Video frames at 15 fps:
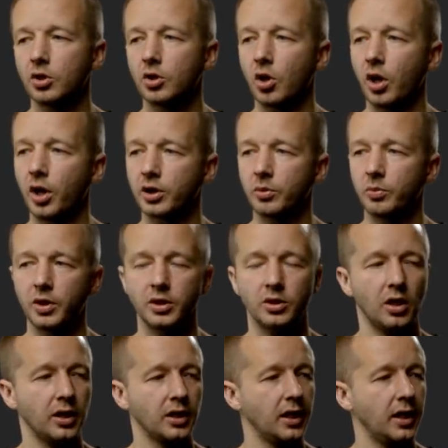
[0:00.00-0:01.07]
document
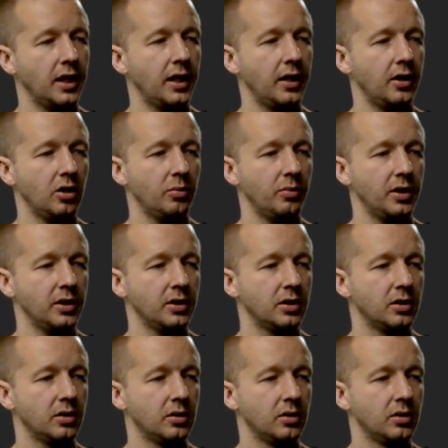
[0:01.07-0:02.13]
dot get element